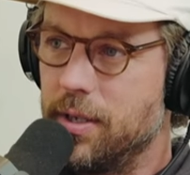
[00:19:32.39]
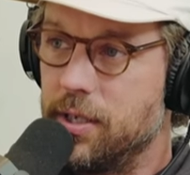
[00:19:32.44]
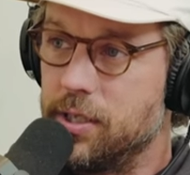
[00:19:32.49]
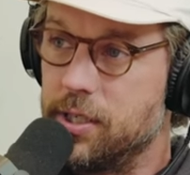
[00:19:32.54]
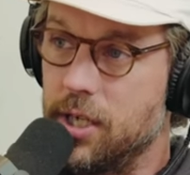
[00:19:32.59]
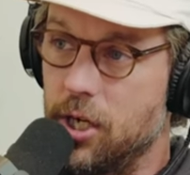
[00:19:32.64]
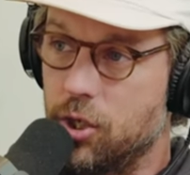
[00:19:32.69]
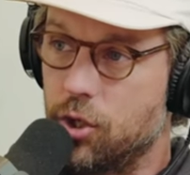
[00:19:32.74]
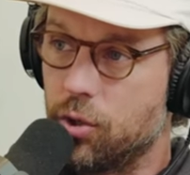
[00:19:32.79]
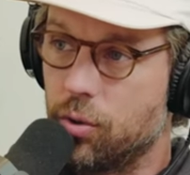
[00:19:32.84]

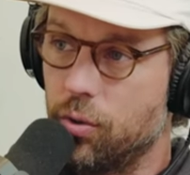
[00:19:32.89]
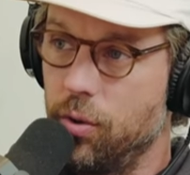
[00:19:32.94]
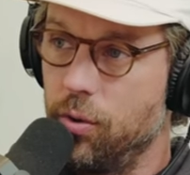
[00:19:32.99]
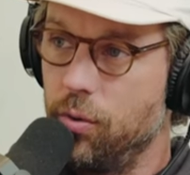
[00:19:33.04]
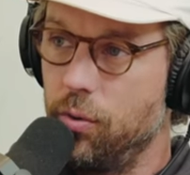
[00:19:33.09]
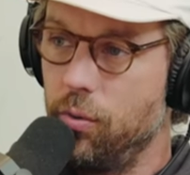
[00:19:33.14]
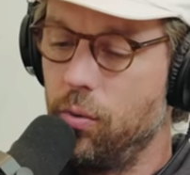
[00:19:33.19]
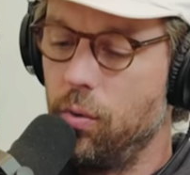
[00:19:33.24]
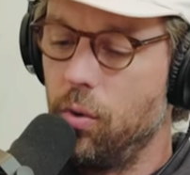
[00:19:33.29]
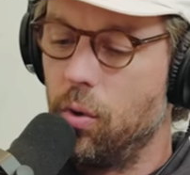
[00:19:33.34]
Is that
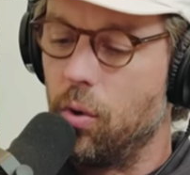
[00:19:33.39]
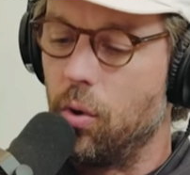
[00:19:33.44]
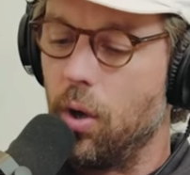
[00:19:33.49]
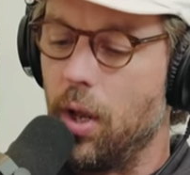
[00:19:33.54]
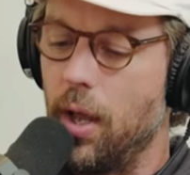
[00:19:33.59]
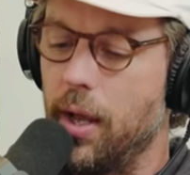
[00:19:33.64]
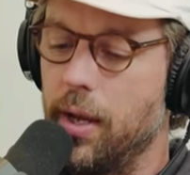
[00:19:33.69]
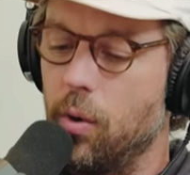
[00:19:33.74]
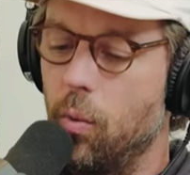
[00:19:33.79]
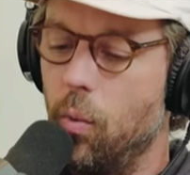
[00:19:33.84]
true, or
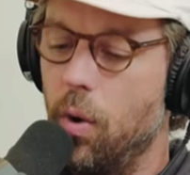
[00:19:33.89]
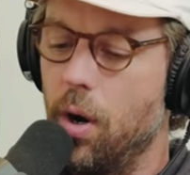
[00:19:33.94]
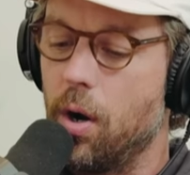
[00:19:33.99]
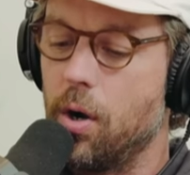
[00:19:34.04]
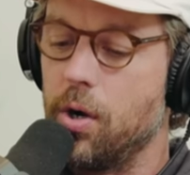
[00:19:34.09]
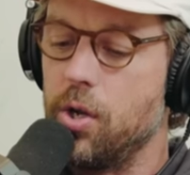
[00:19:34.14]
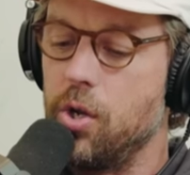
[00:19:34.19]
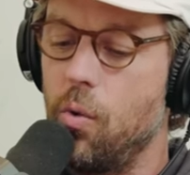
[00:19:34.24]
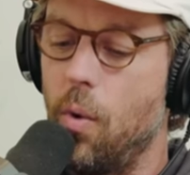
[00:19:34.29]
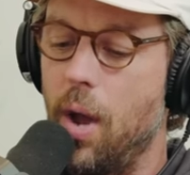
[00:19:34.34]
like where
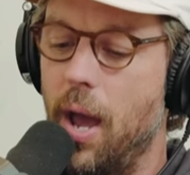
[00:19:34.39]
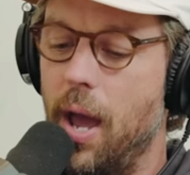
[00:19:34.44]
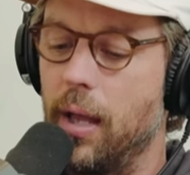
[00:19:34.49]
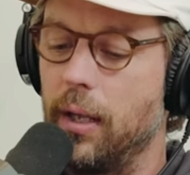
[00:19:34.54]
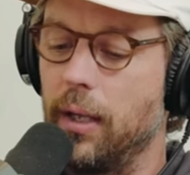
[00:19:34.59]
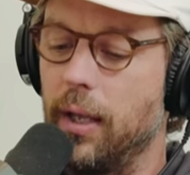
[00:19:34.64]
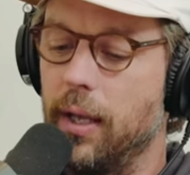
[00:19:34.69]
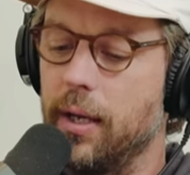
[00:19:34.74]
are you at?